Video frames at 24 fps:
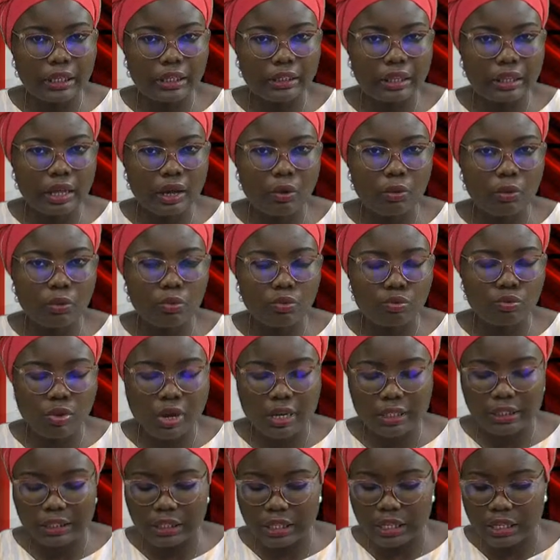Now,
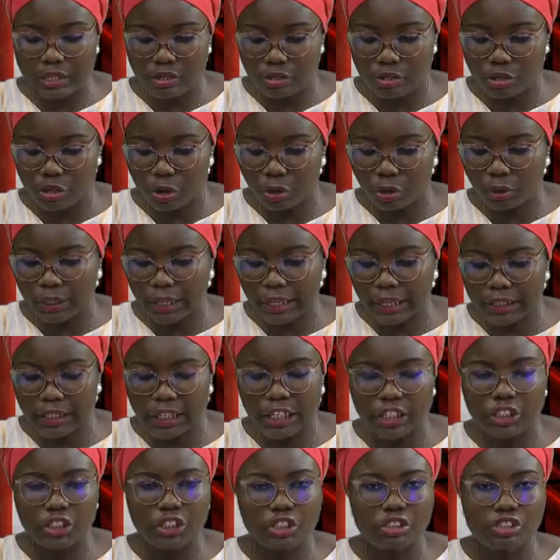what is your own
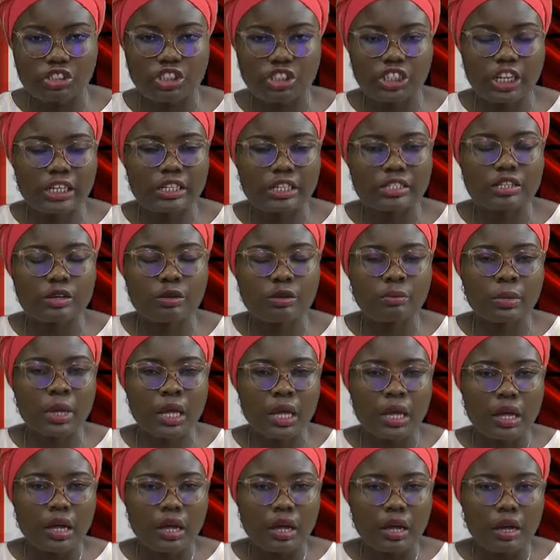idea? Do you share the same
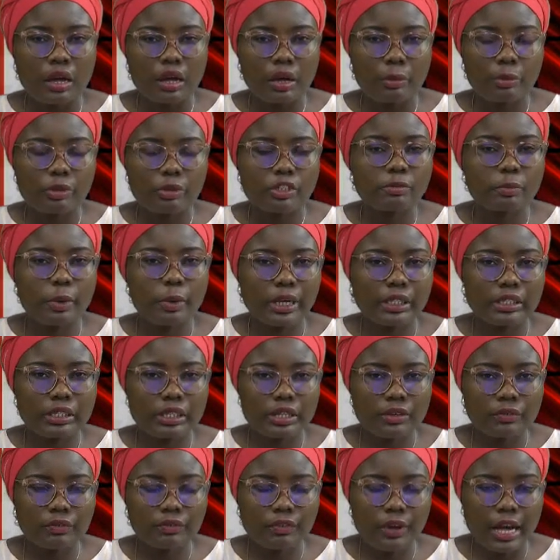
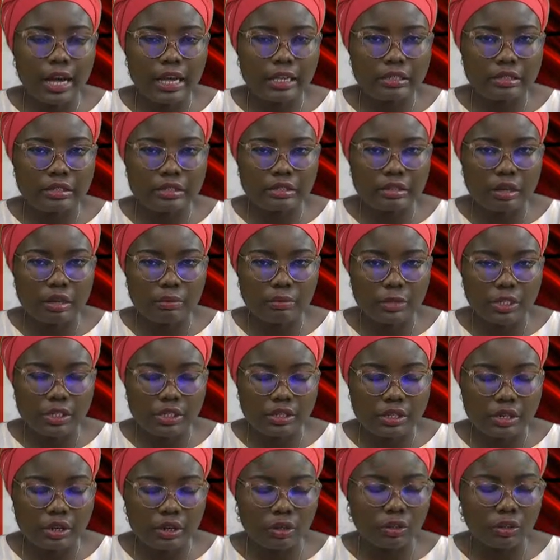perspective as
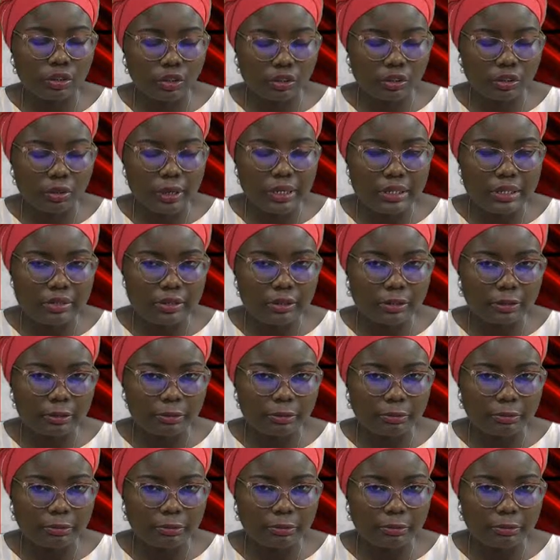Mr. Dr. ASONG?